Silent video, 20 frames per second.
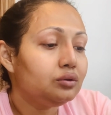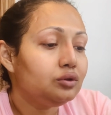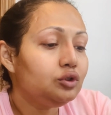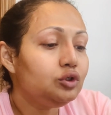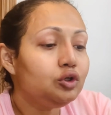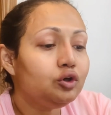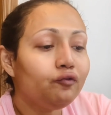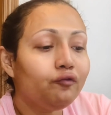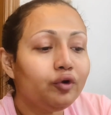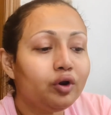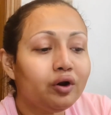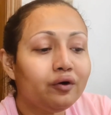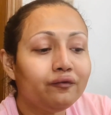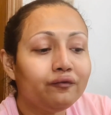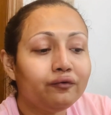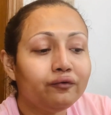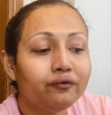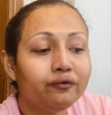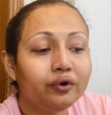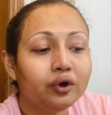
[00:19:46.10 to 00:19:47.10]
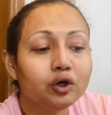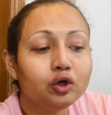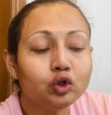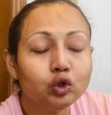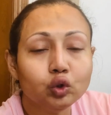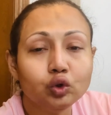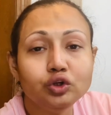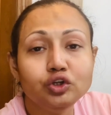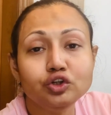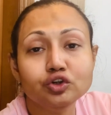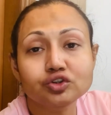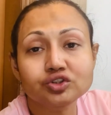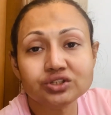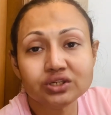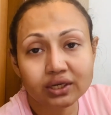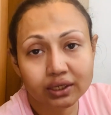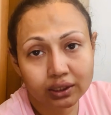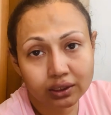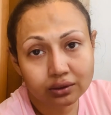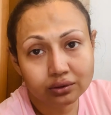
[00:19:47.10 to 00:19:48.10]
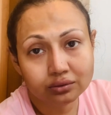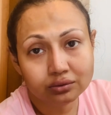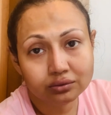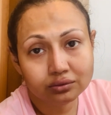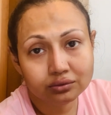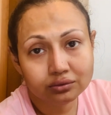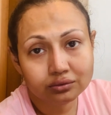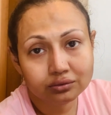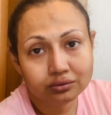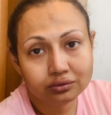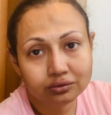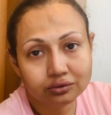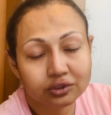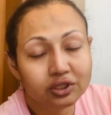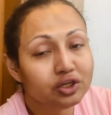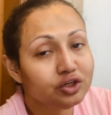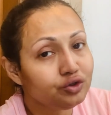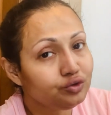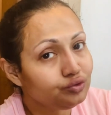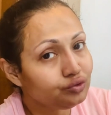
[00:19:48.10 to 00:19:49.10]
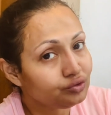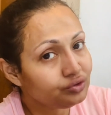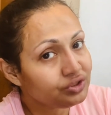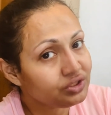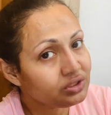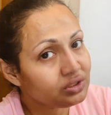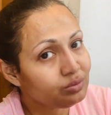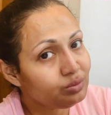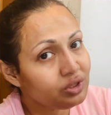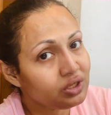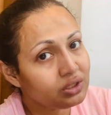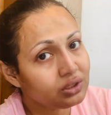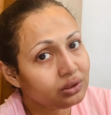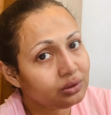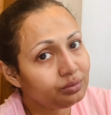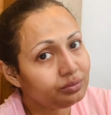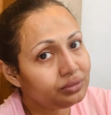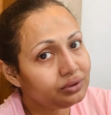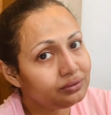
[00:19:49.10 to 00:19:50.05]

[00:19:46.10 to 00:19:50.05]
if you have a glow in your skin, then you don't need a makeup.